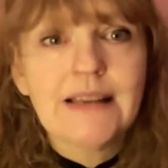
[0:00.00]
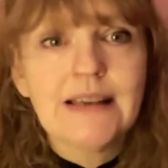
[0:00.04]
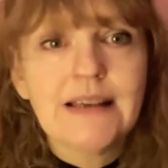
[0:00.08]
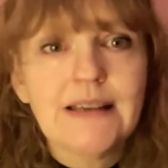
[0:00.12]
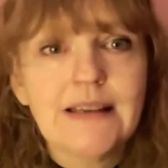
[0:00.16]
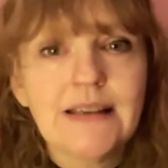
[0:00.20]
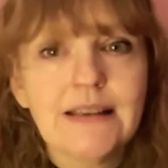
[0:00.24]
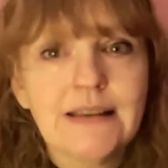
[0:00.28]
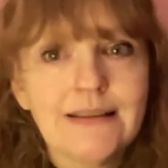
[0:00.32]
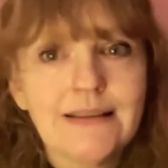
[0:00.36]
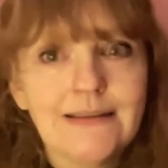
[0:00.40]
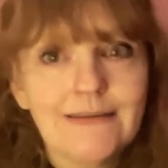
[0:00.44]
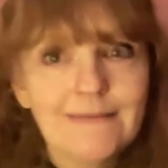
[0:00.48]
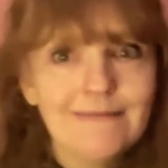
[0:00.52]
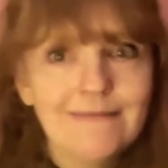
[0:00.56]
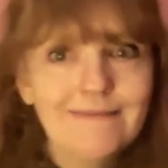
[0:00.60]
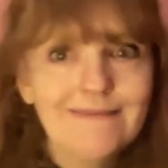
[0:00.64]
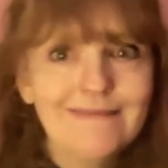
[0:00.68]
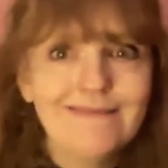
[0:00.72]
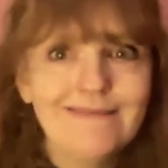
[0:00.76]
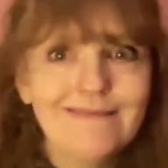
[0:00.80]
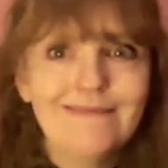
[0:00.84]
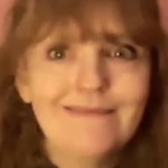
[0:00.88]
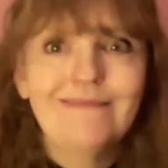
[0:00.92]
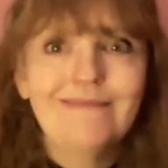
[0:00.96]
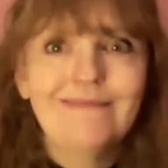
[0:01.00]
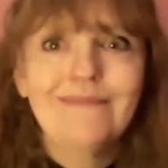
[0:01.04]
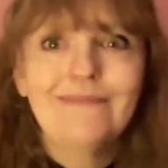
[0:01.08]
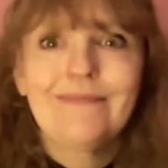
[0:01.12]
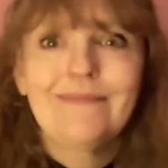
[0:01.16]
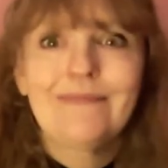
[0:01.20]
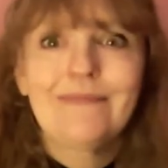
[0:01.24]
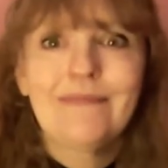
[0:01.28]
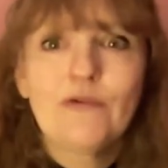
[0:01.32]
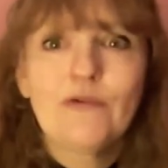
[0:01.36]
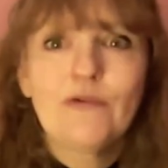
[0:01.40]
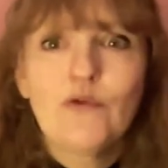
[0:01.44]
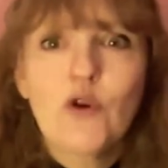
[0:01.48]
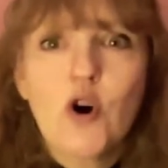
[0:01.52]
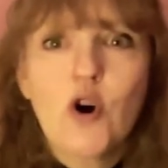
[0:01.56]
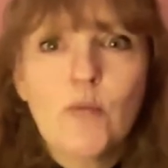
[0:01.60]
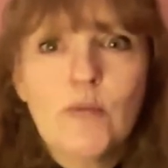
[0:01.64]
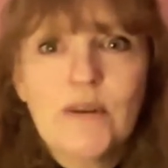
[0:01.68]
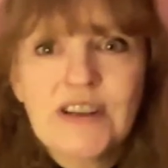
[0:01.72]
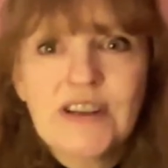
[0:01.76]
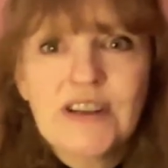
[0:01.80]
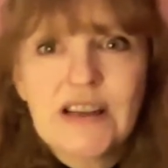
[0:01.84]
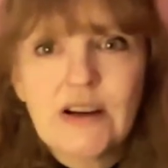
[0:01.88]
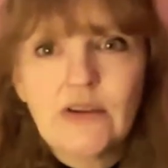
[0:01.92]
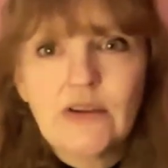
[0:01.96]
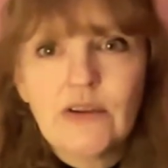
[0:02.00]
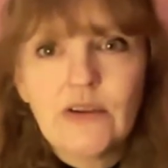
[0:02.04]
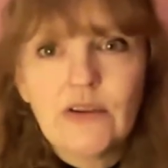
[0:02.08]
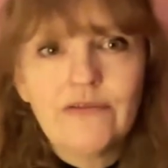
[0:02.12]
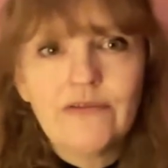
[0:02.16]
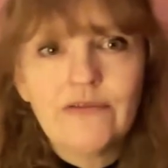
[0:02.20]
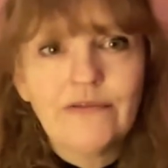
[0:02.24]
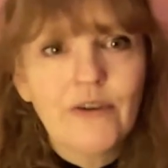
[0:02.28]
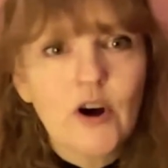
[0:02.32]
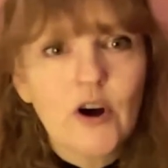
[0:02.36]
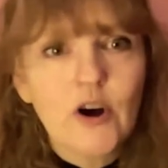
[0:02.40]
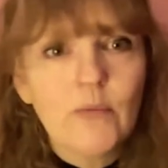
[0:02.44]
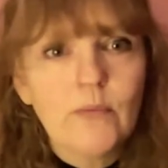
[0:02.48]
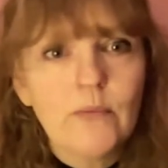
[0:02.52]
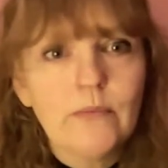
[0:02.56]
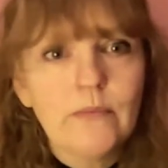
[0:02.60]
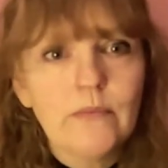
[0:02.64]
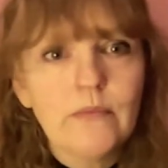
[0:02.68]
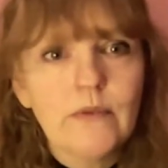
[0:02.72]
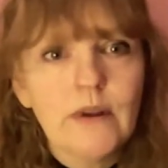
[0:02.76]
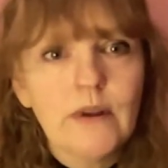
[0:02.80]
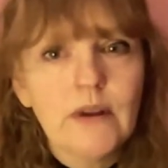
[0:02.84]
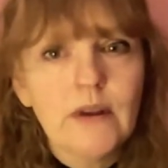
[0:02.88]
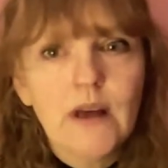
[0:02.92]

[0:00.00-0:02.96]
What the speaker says: its raw material from.